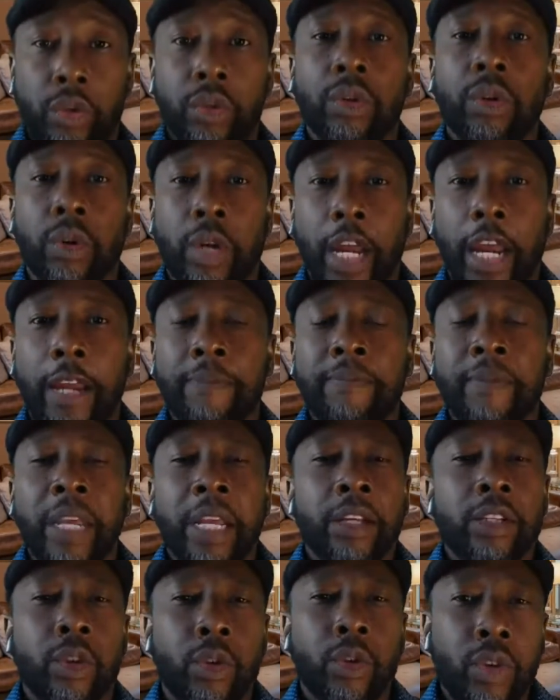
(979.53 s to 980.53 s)
Okay.
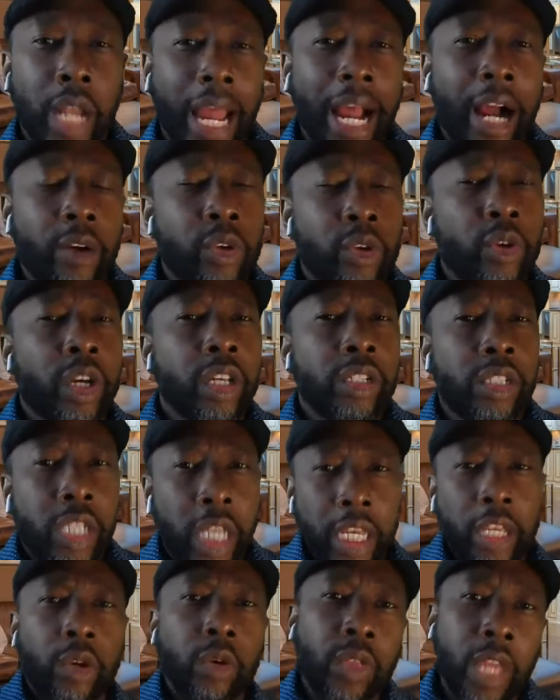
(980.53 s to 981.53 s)
So now you
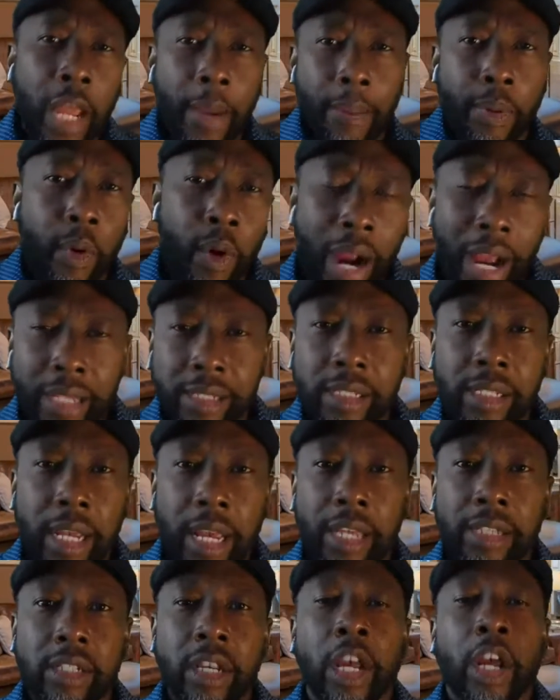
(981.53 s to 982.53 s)
continue that
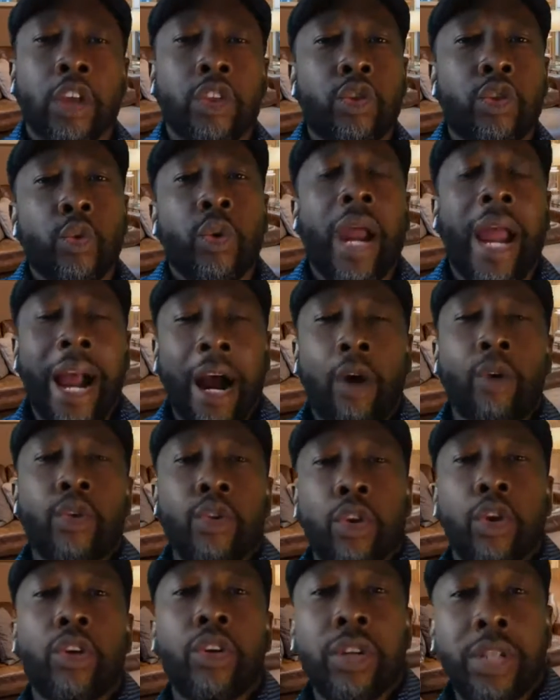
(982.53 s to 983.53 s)
process throughout
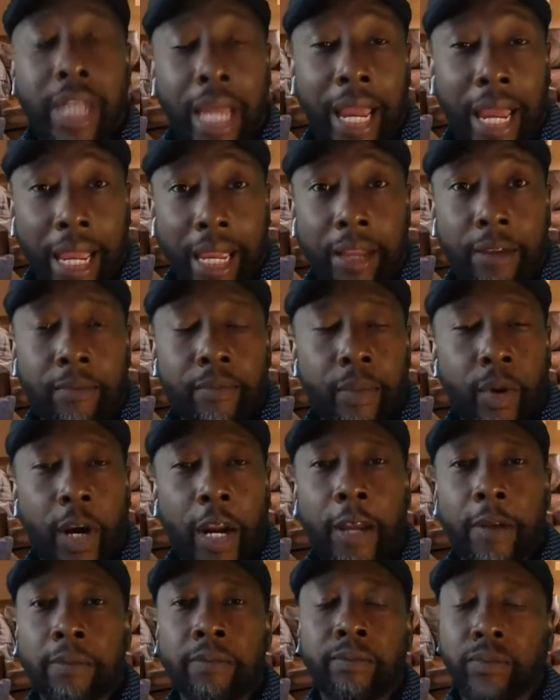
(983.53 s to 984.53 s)
your day.
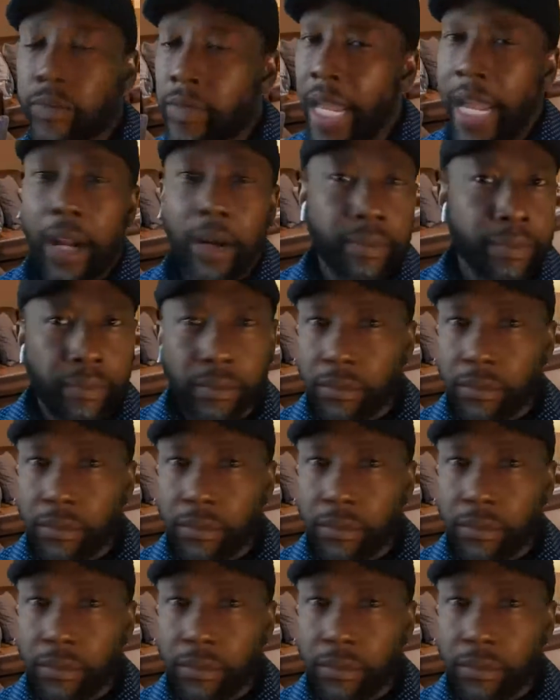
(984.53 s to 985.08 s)
Right now,